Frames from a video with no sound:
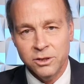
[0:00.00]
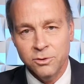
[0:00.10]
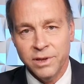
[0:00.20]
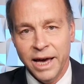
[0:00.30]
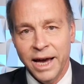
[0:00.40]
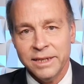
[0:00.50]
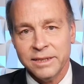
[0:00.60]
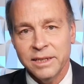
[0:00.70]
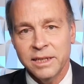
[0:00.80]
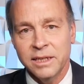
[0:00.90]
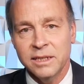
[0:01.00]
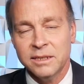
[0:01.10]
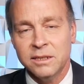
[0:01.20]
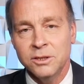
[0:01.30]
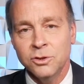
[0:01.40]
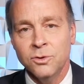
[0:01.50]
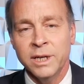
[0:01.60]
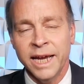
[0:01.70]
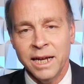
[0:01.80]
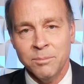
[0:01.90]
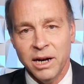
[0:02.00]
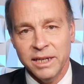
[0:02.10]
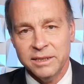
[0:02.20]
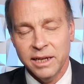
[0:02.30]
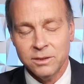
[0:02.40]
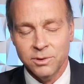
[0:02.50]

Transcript: that is to do an antibody test.